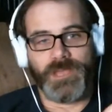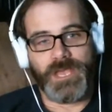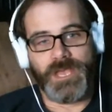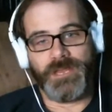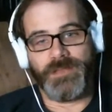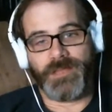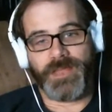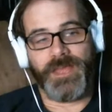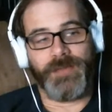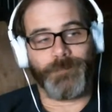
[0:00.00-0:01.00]
And then the
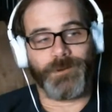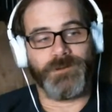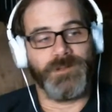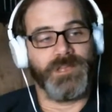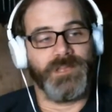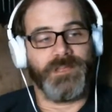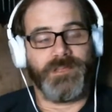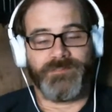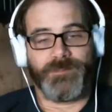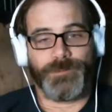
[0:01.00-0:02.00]
camper
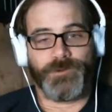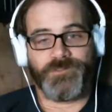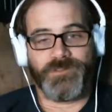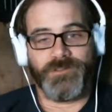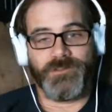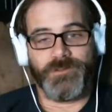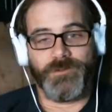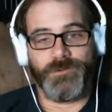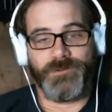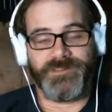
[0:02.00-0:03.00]
is the person
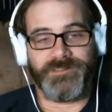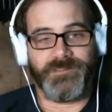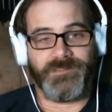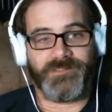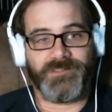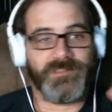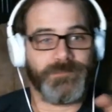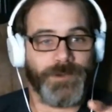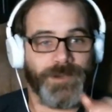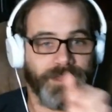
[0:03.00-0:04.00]
who just sits
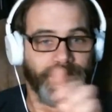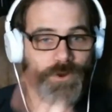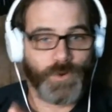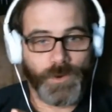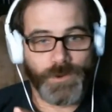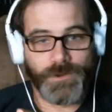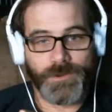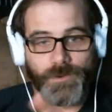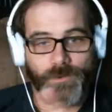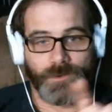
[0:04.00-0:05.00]
behind a corner
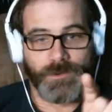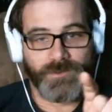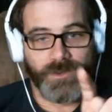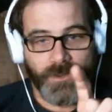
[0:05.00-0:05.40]
or